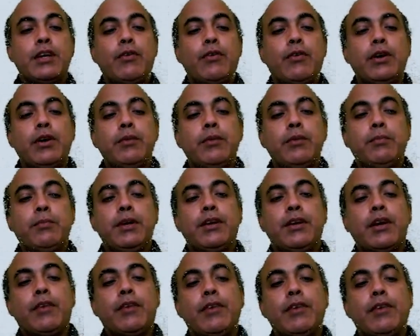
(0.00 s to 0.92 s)
Beta 1
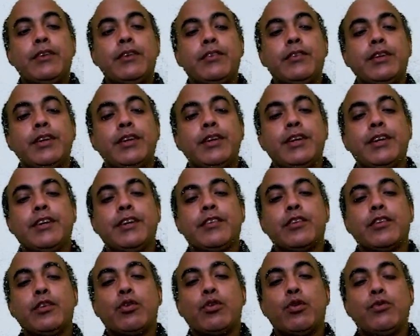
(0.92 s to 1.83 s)
is the regression
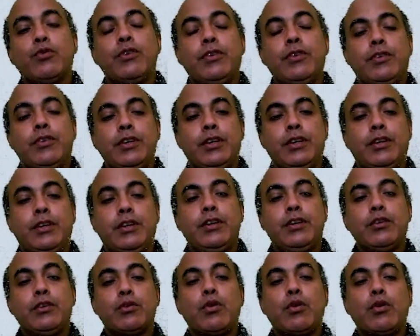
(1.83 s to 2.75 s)
coefficient. It is
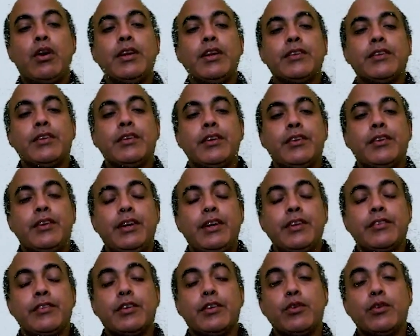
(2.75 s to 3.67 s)
called as
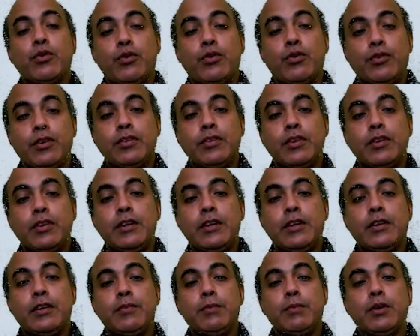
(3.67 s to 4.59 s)
regression coefficient
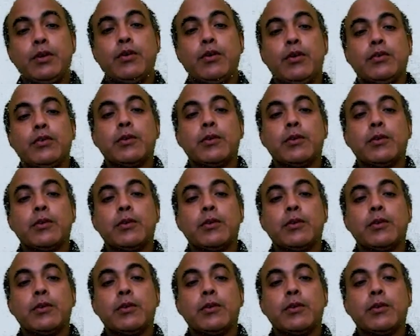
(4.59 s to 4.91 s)
because